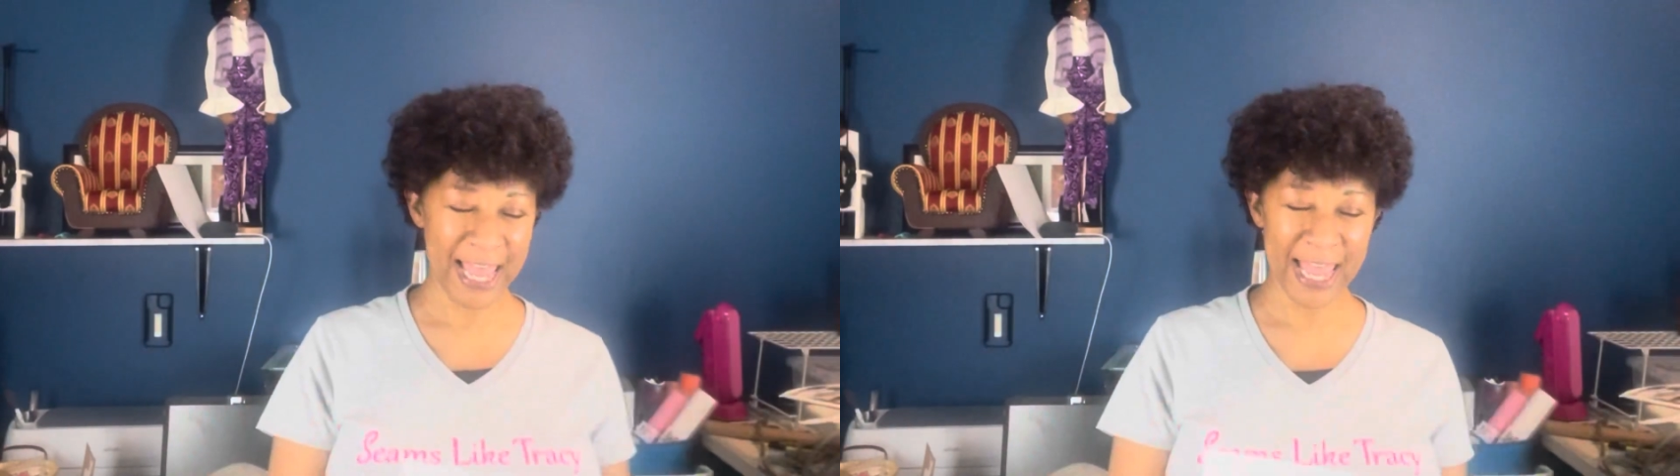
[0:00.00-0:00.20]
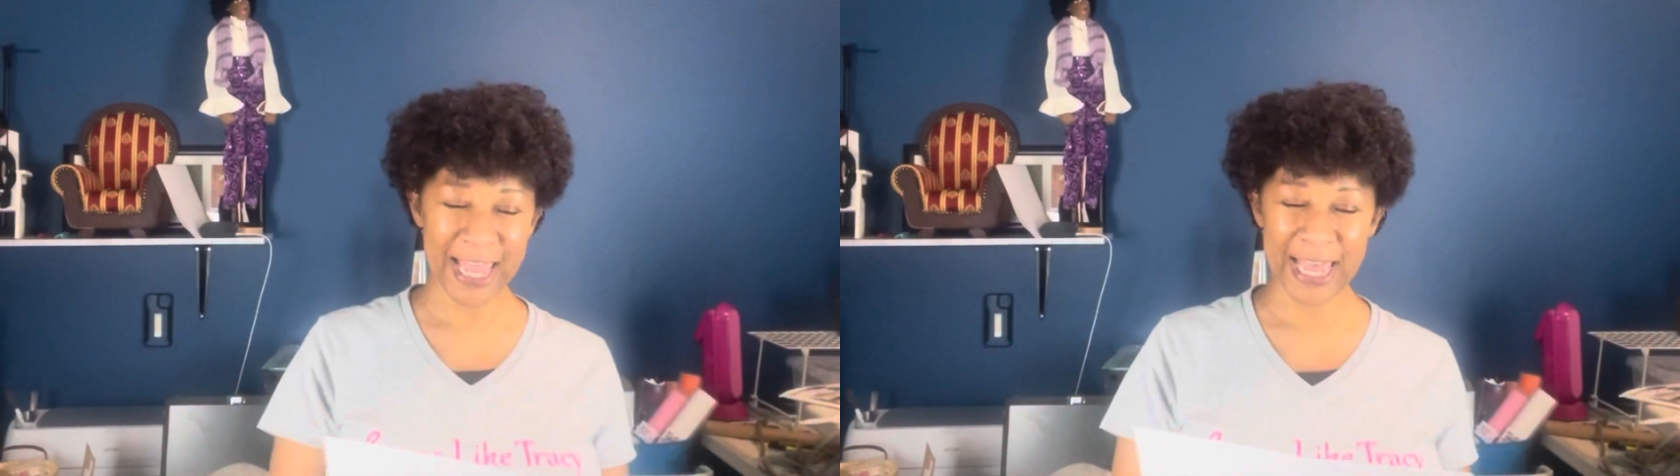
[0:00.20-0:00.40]

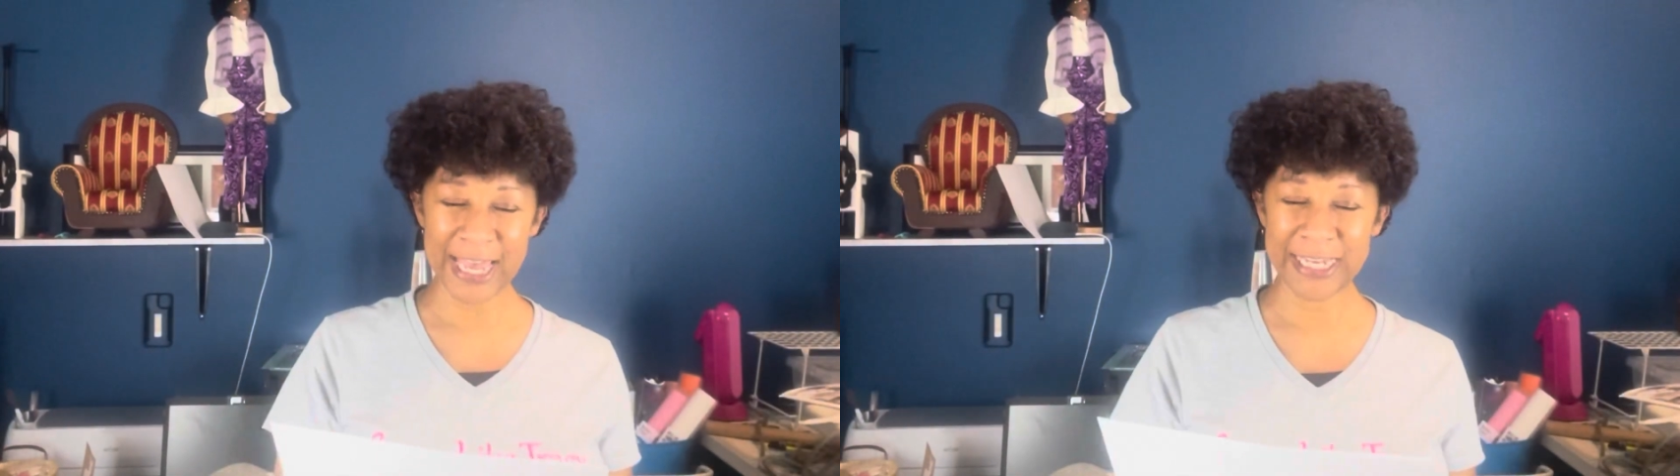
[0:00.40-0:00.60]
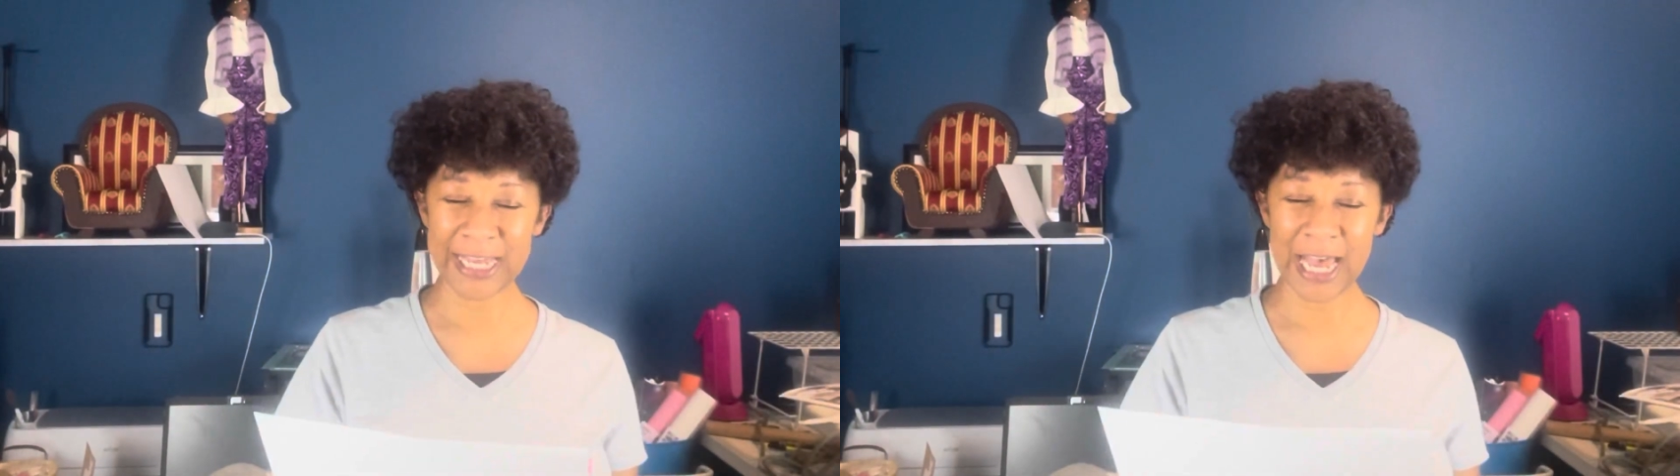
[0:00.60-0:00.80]

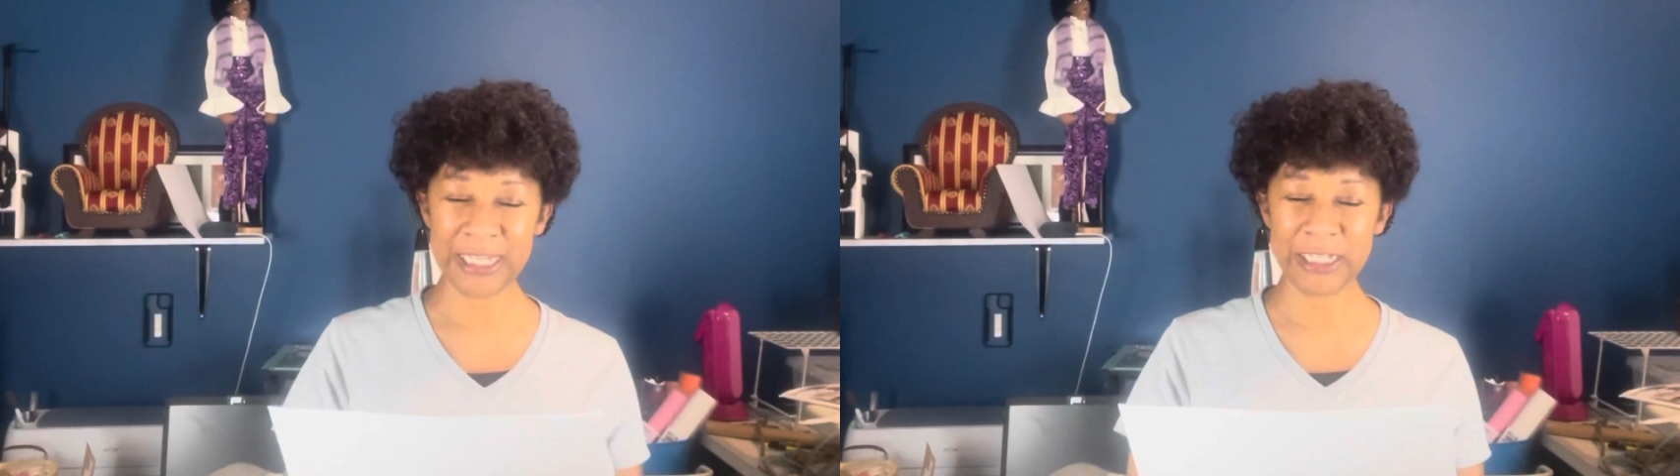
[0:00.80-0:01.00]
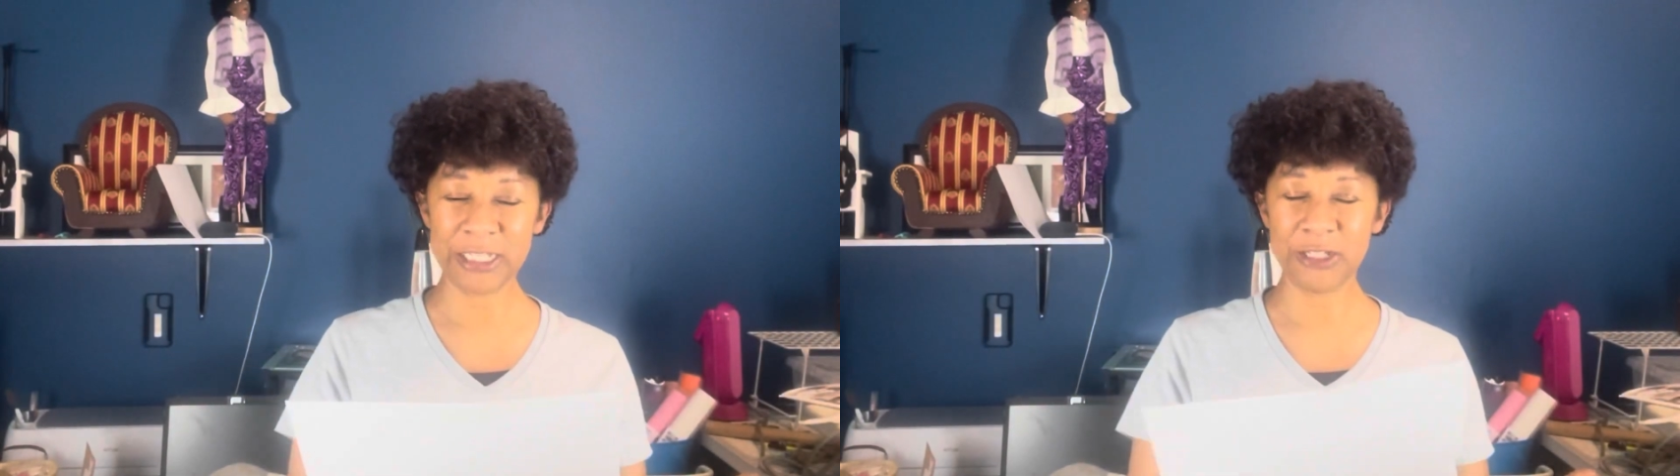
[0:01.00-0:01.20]
and I
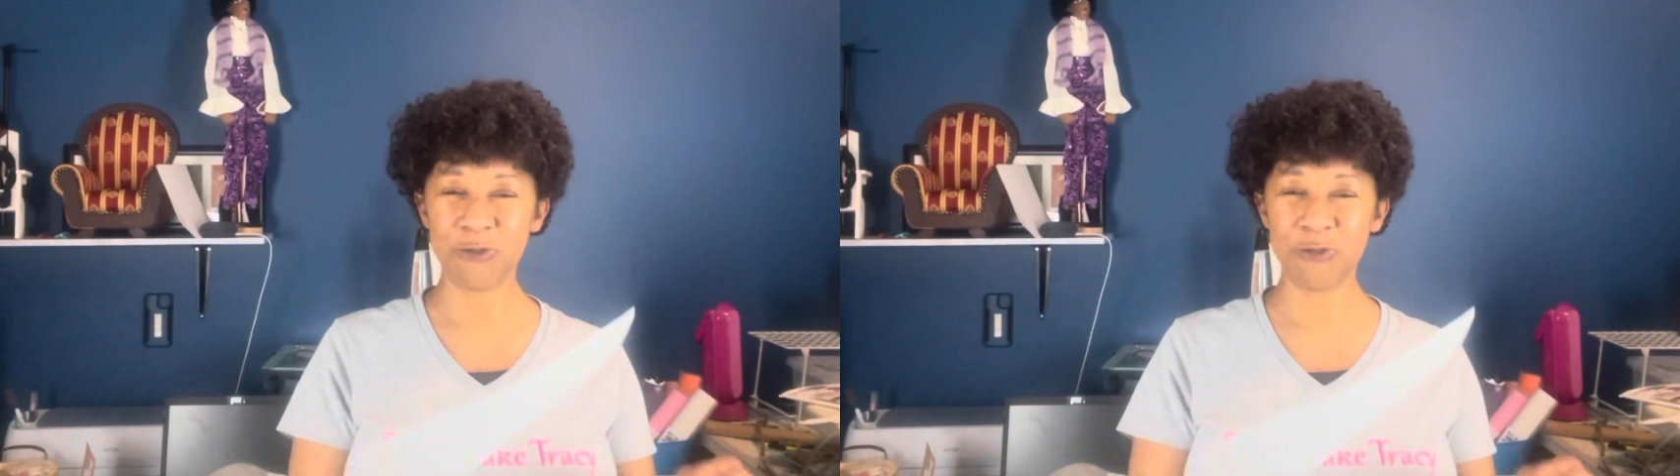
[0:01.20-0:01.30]
just